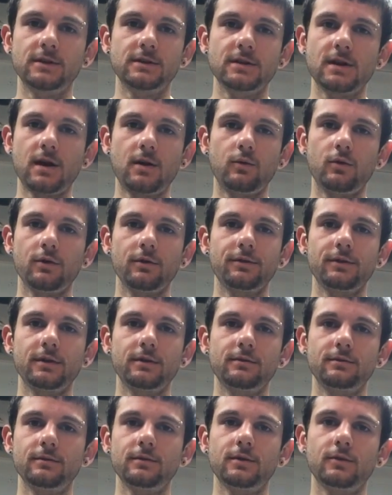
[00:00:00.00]
not worth it.
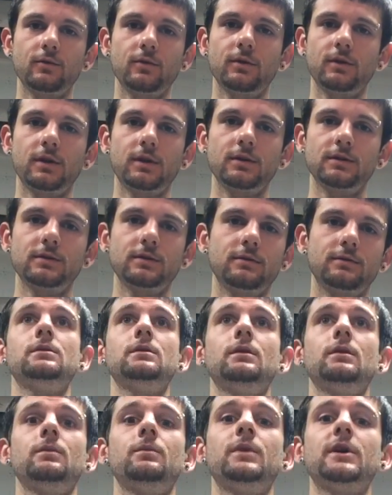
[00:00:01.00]
It really isn't.
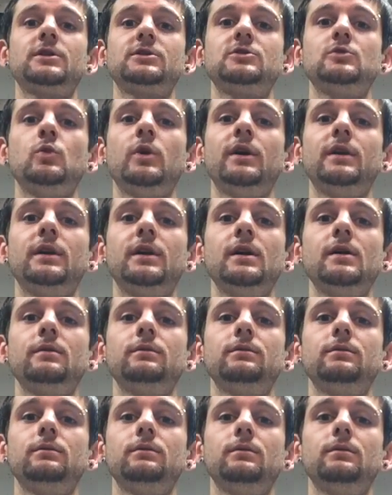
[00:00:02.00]
The best way to
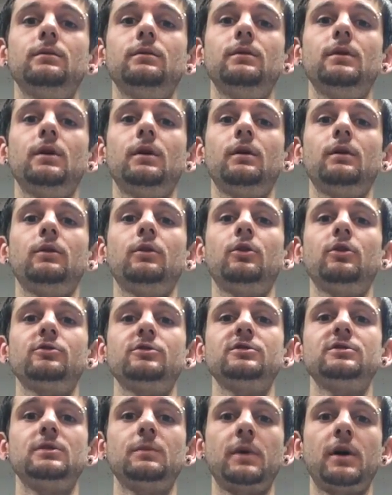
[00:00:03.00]
get the
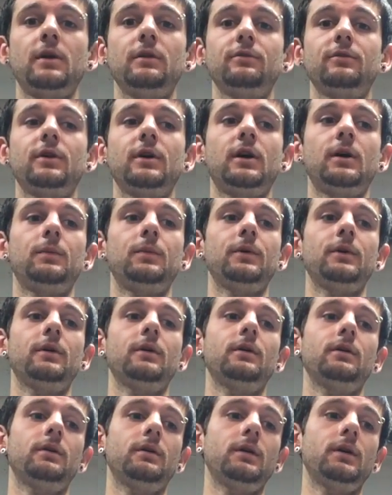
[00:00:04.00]
largest amount of
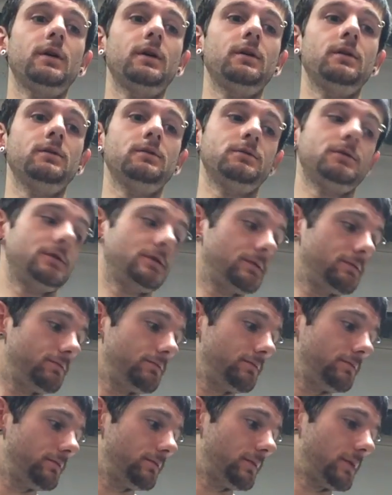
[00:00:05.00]
copper is
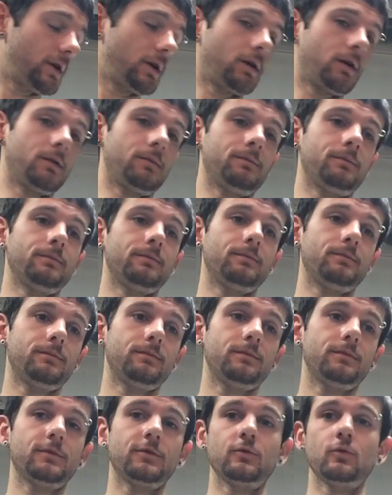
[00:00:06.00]

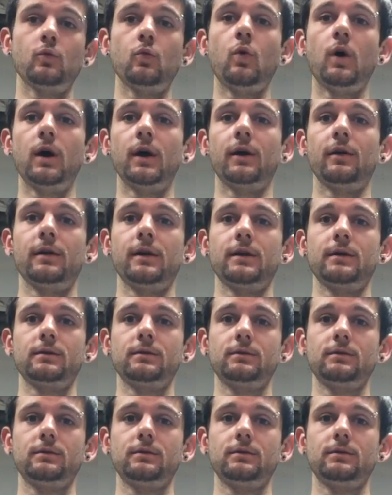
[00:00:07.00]
through wiring.